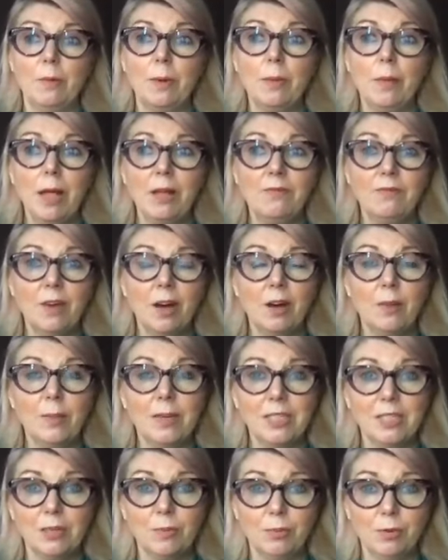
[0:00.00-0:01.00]
Well,
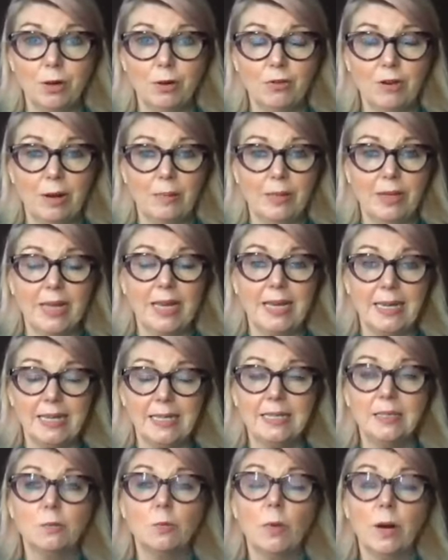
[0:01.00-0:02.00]
environmental programming
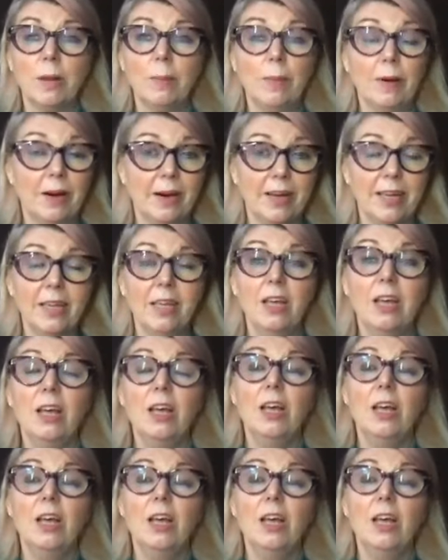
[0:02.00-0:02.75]
is whereby